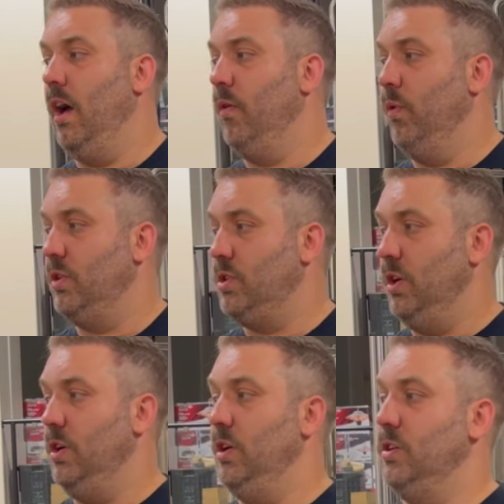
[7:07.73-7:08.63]
which
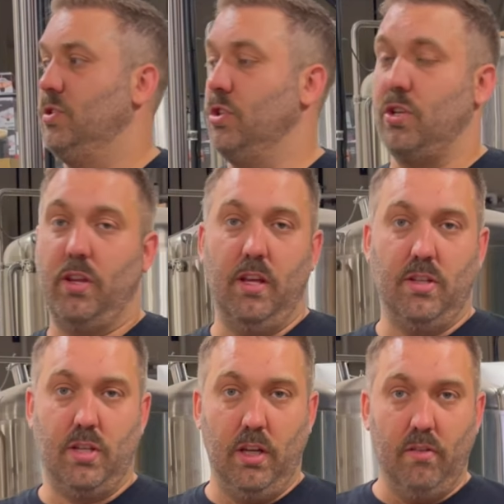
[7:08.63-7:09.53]
is just on the
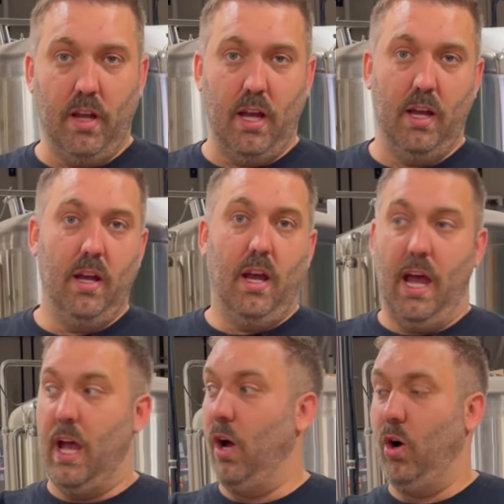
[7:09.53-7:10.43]
interior.
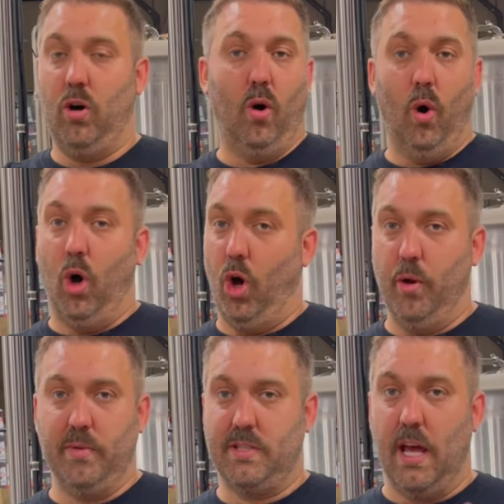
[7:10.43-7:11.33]

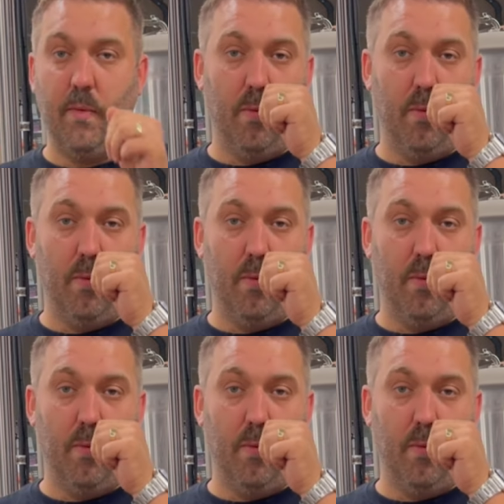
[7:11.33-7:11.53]
100%.